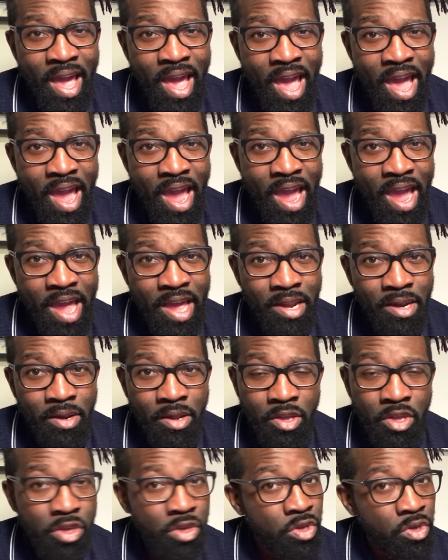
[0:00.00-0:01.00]

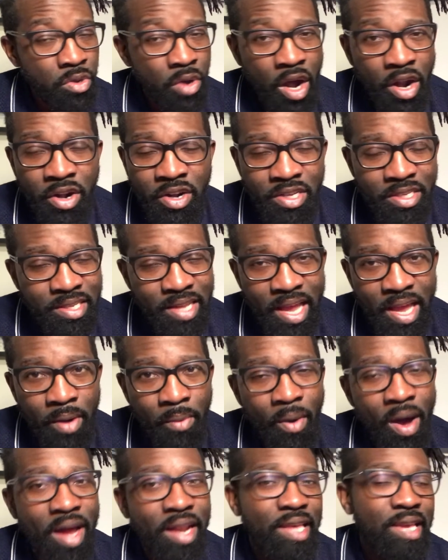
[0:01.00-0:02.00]
And you
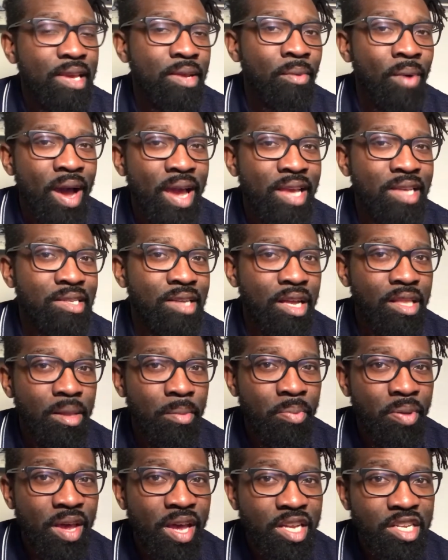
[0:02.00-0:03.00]
understand why he's on the
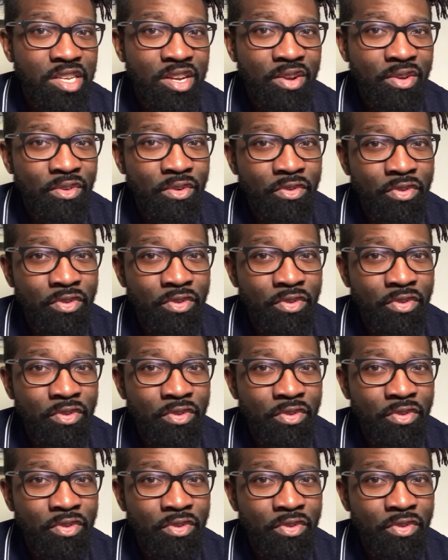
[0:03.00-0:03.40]
pitch